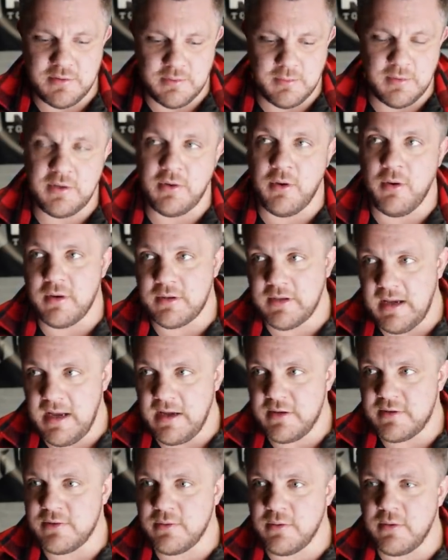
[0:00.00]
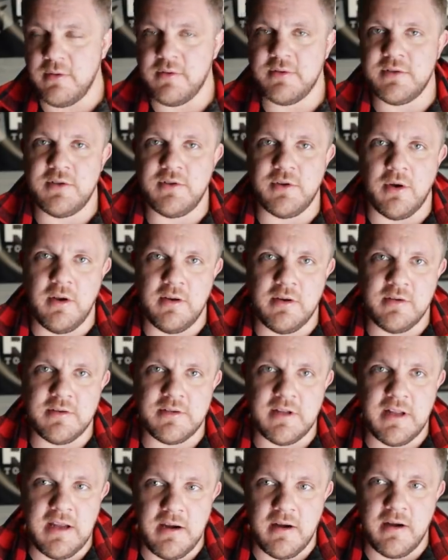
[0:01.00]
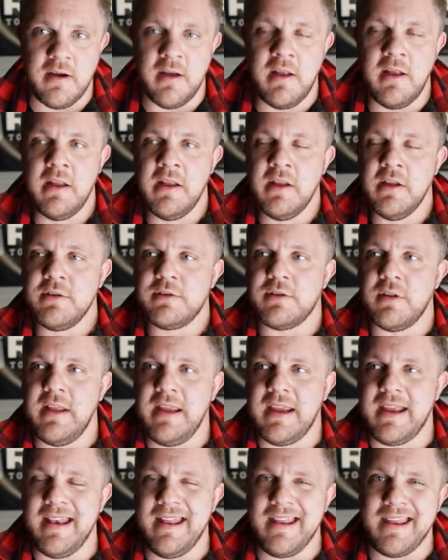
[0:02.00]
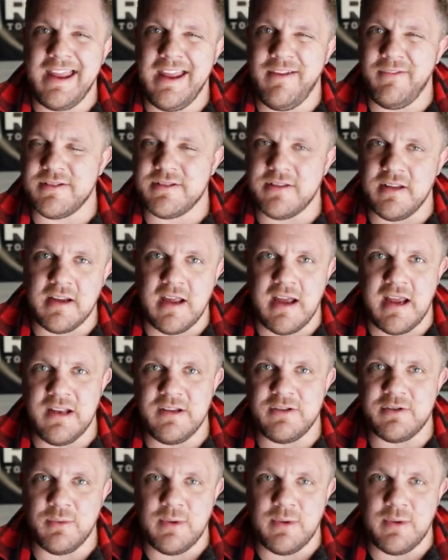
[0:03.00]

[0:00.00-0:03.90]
So we talked to next door, there's a joiners there, so they kind of gave us the guide.